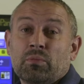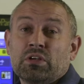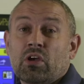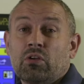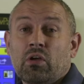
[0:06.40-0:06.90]
I'm going to
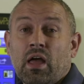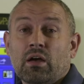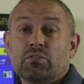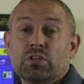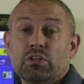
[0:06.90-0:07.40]
be showing you
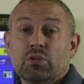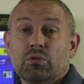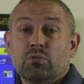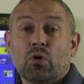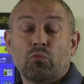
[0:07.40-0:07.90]
how to
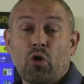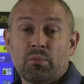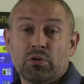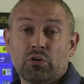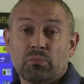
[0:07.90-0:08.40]
use
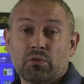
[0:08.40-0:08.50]
Roman